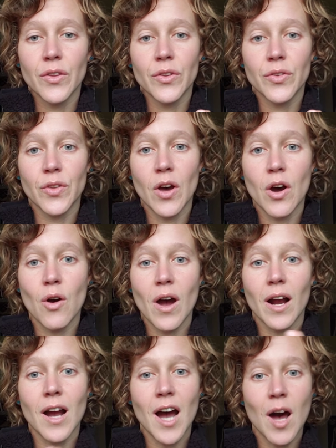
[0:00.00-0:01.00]
So a
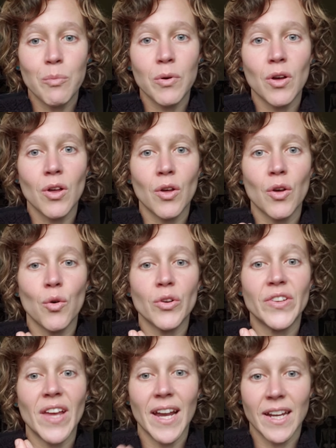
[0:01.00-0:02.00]
couple
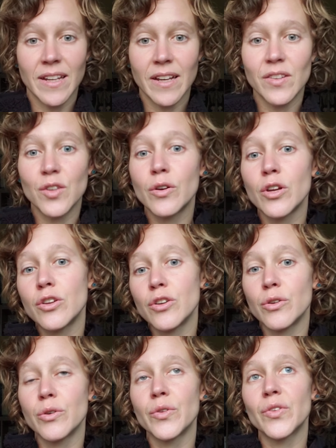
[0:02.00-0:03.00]
techniques you can
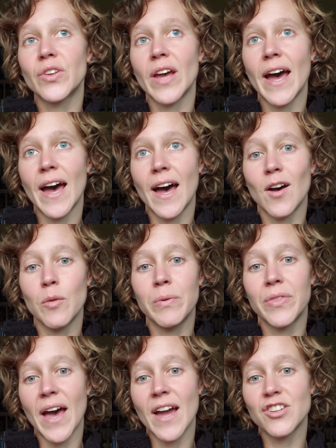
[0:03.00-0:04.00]
use to
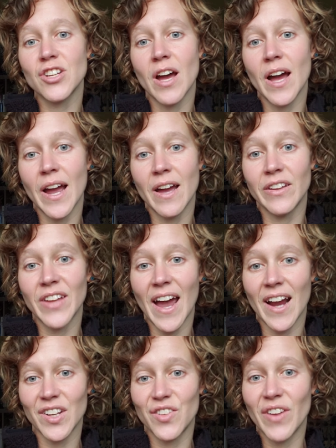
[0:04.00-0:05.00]
help that child
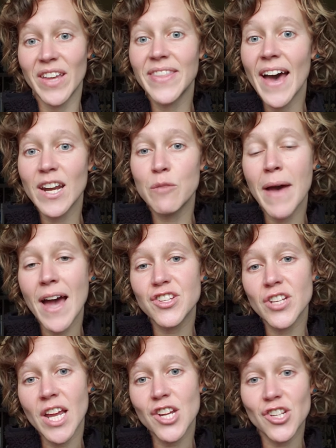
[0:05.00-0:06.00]
activate that
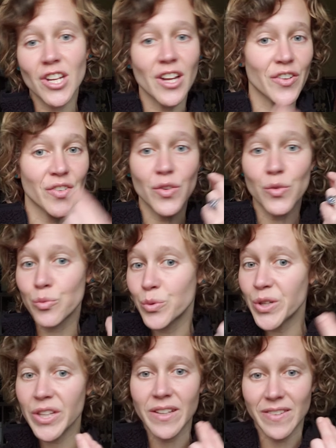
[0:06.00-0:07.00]
imagination, because this
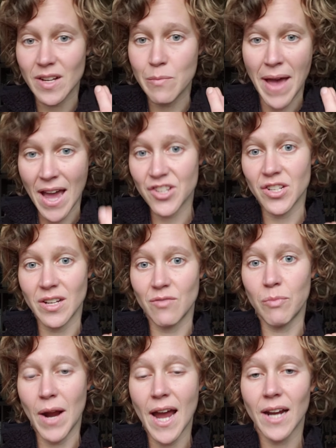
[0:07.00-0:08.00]
really is an
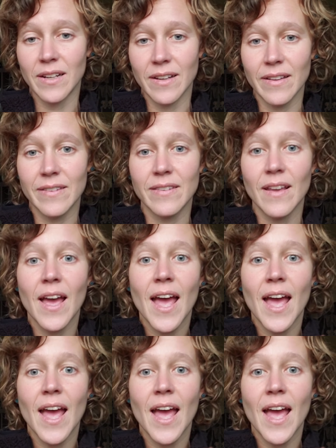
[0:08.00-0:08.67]
imaginative practice,